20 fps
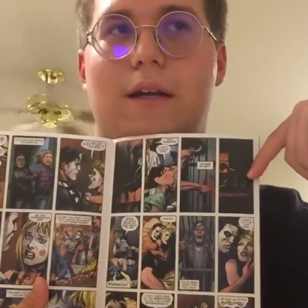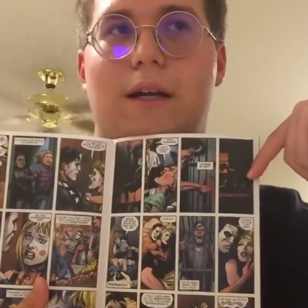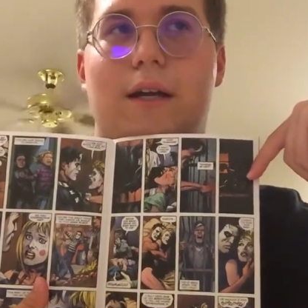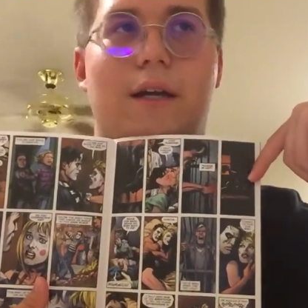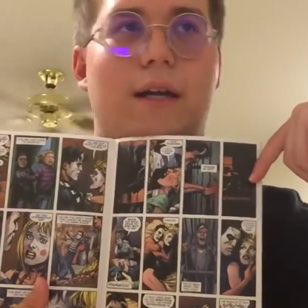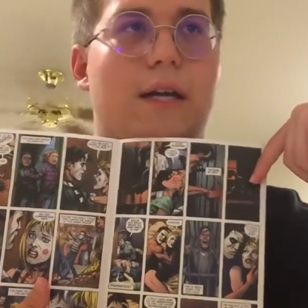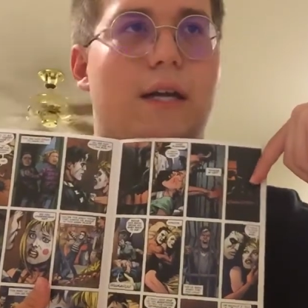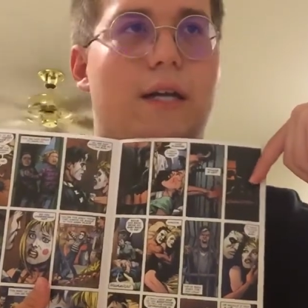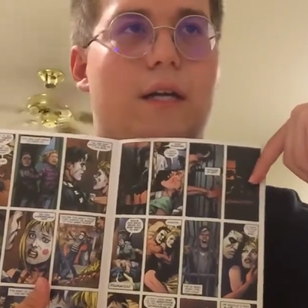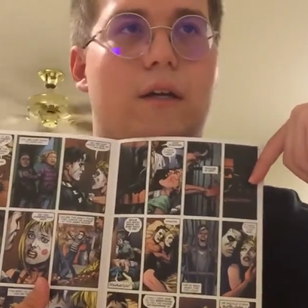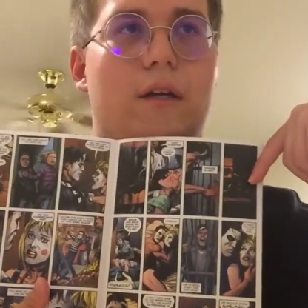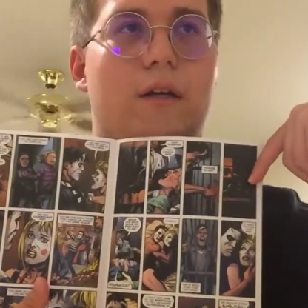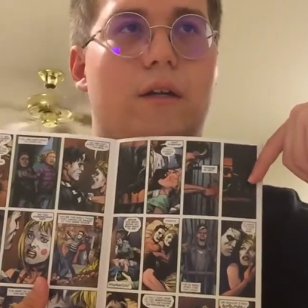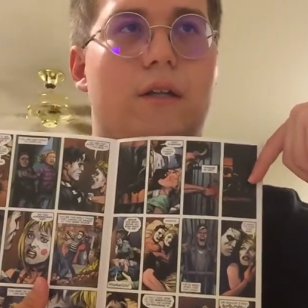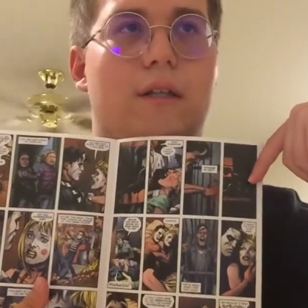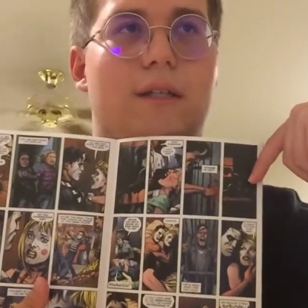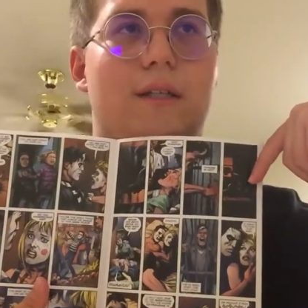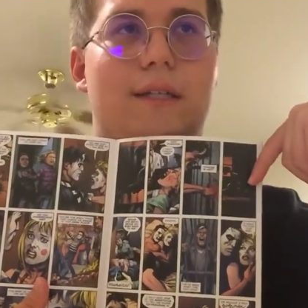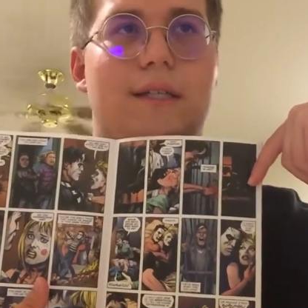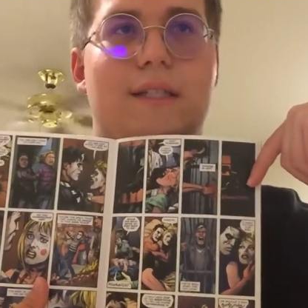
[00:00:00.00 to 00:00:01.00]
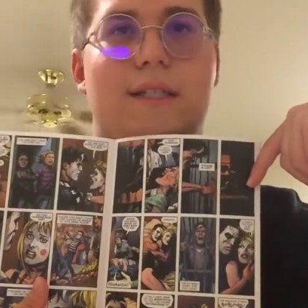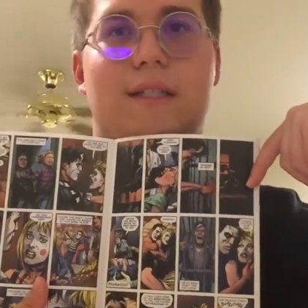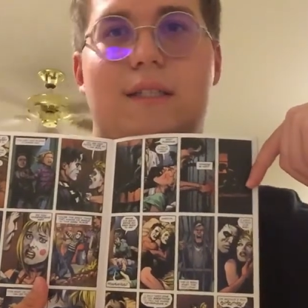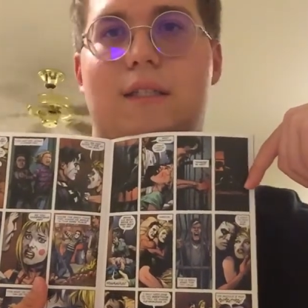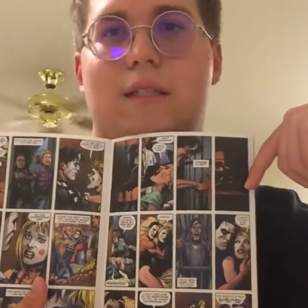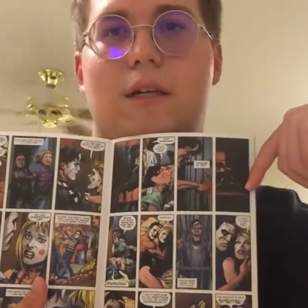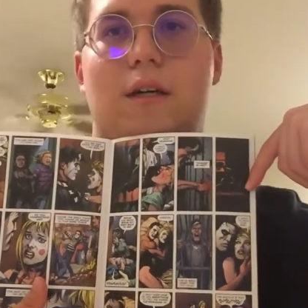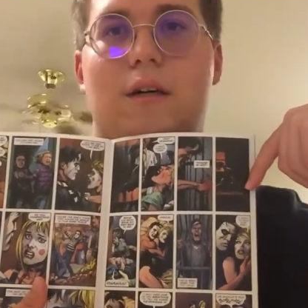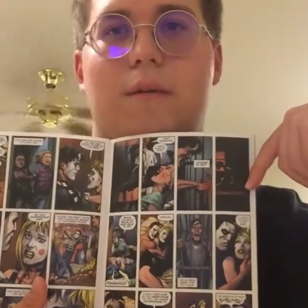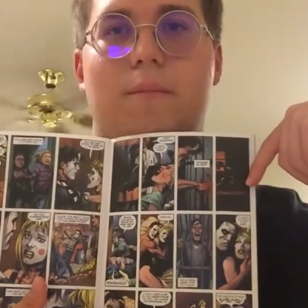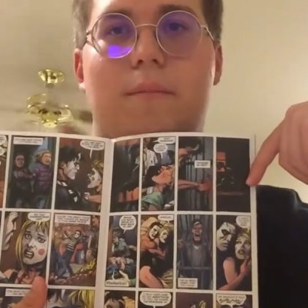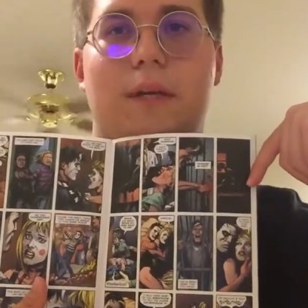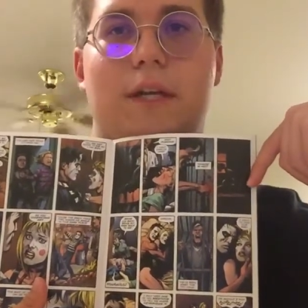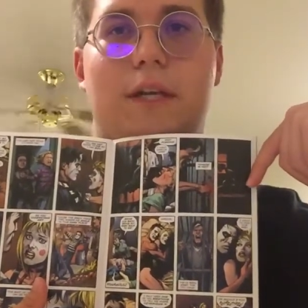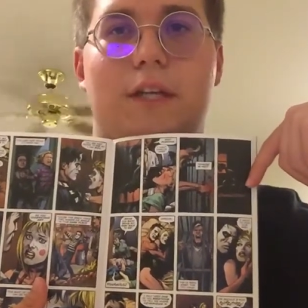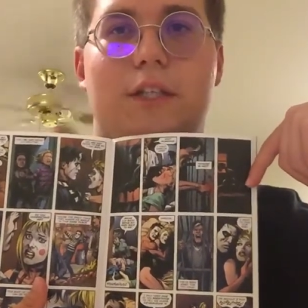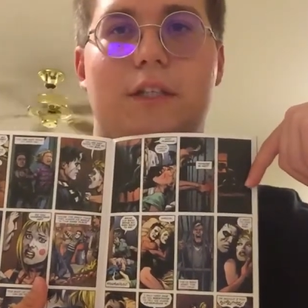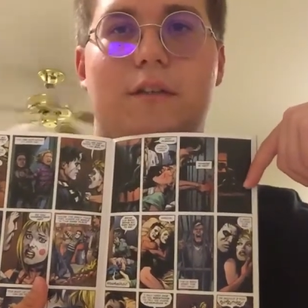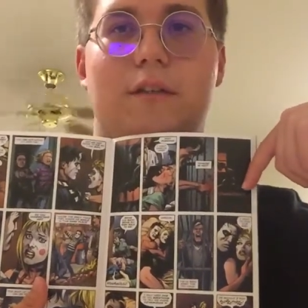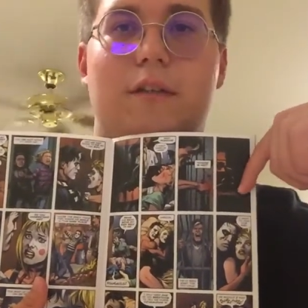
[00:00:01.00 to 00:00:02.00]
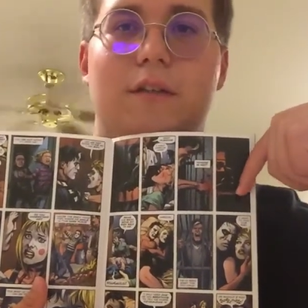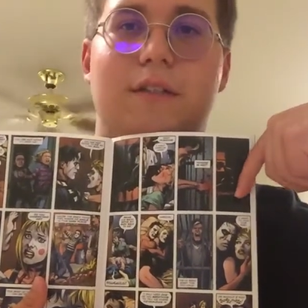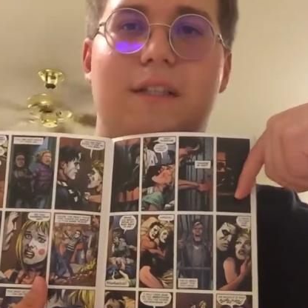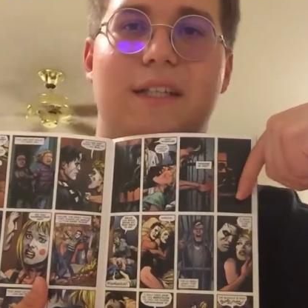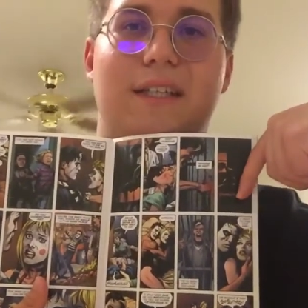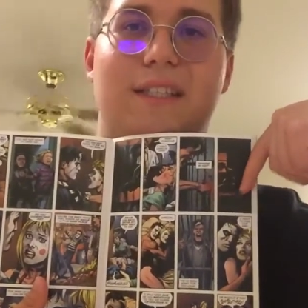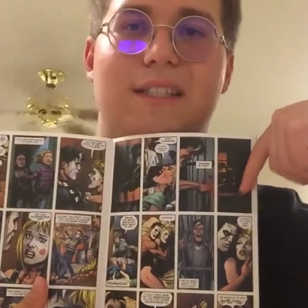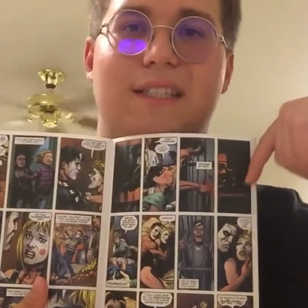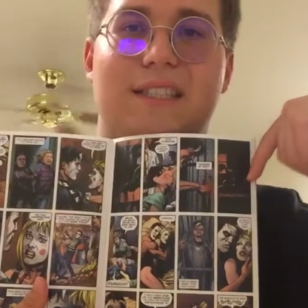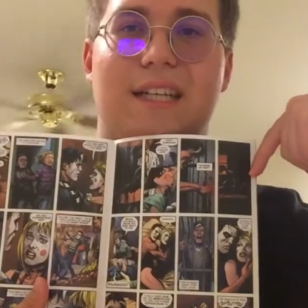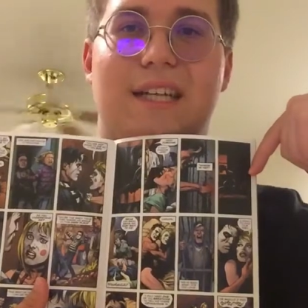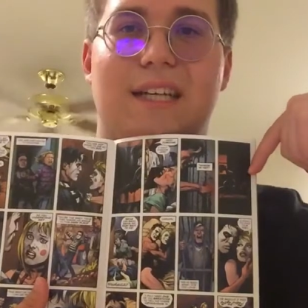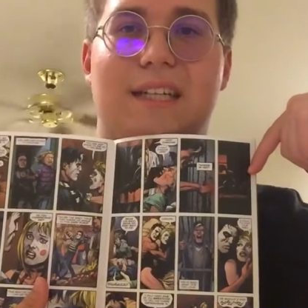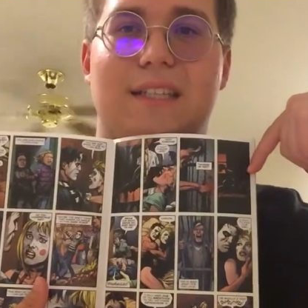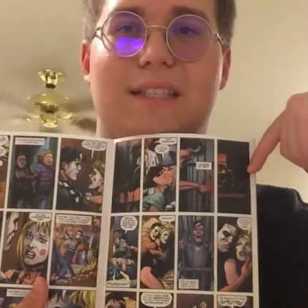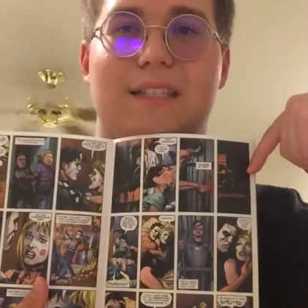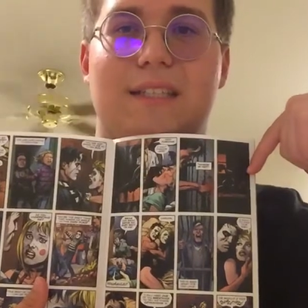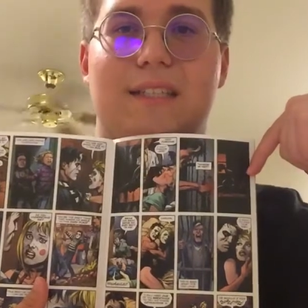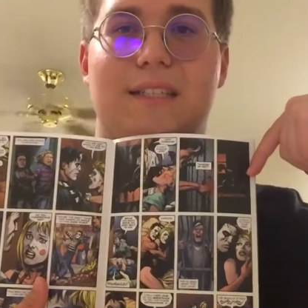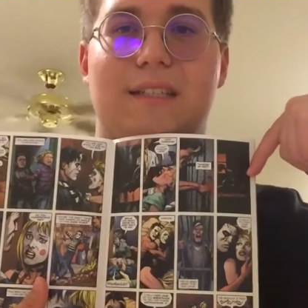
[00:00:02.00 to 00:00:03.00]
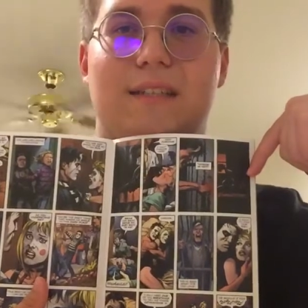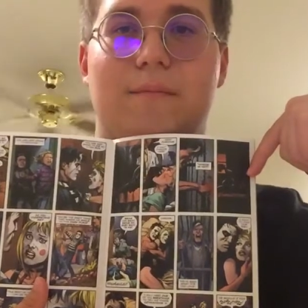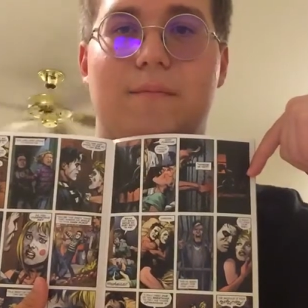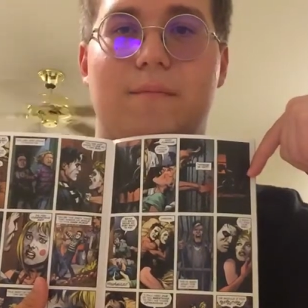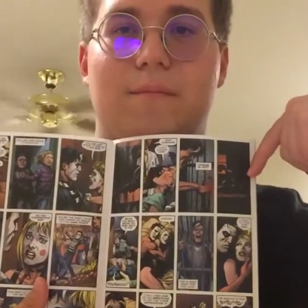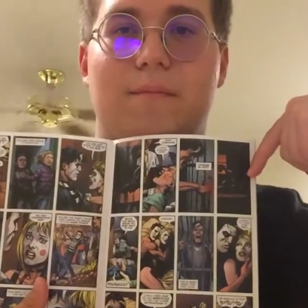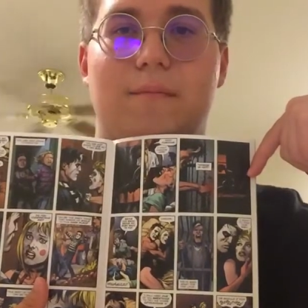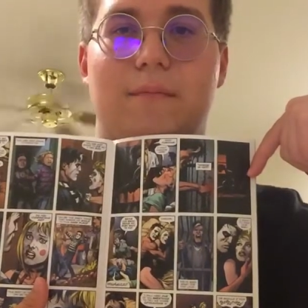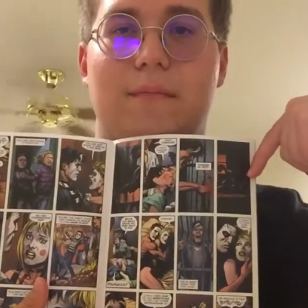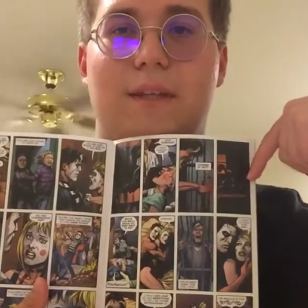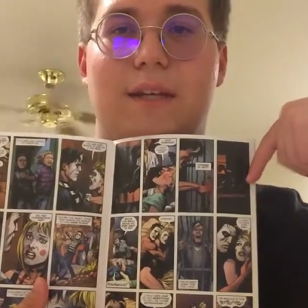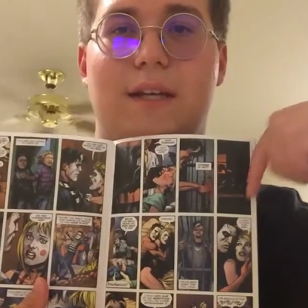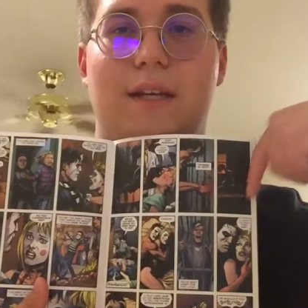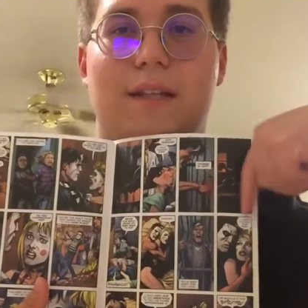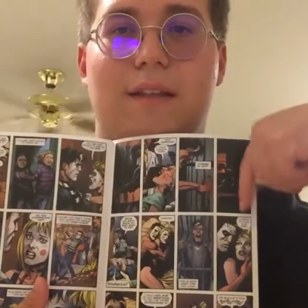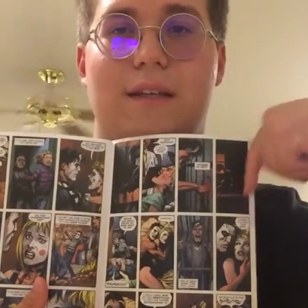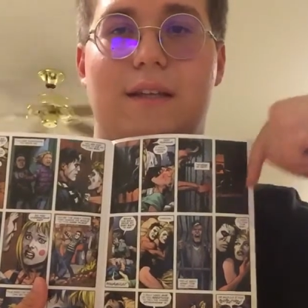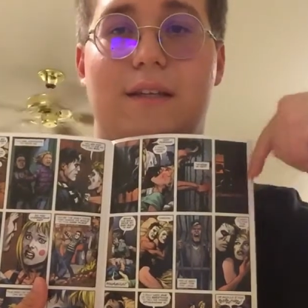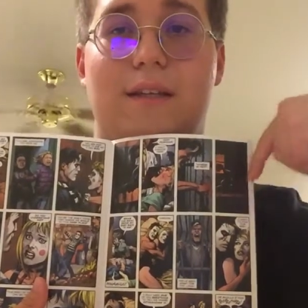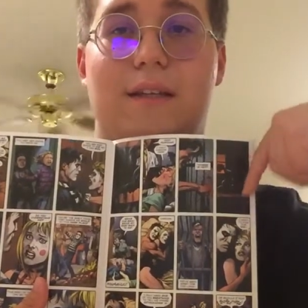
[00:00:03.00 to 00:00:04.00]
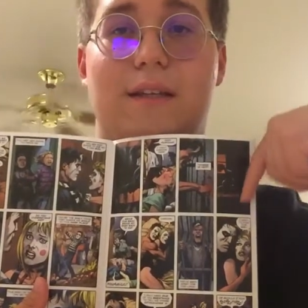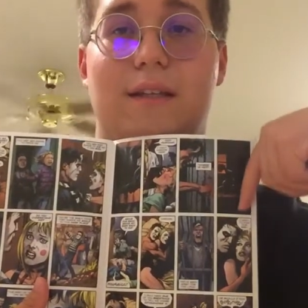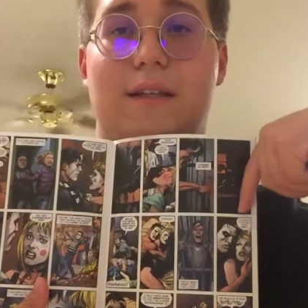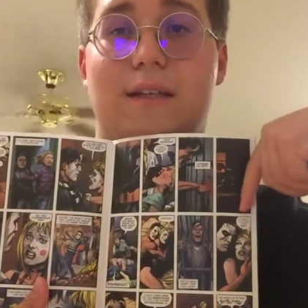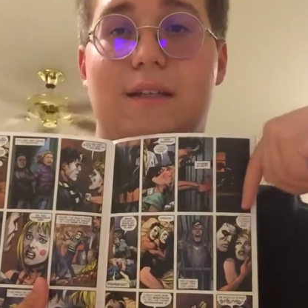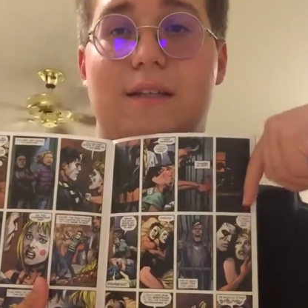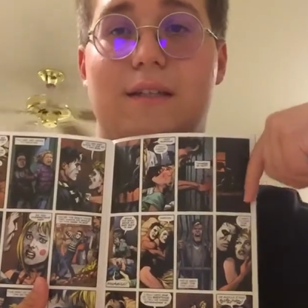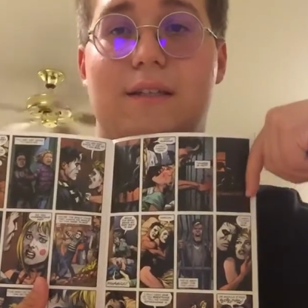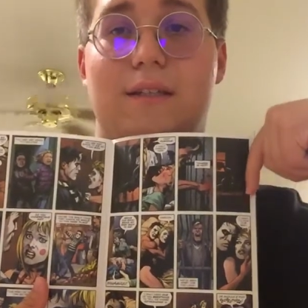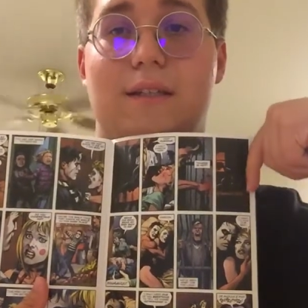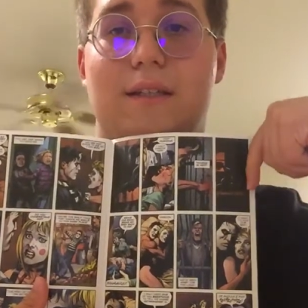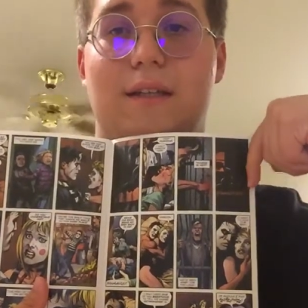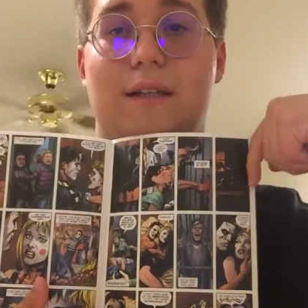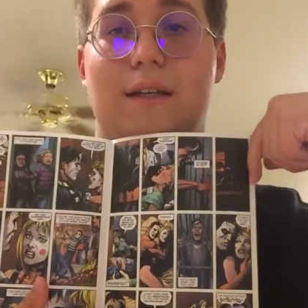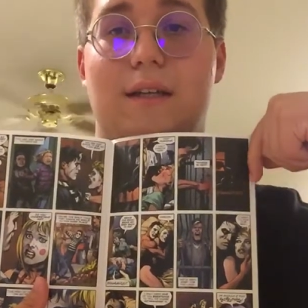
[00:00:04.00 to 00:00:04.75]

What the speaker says: I don't know. Is this called PG-13 sex? I think it is.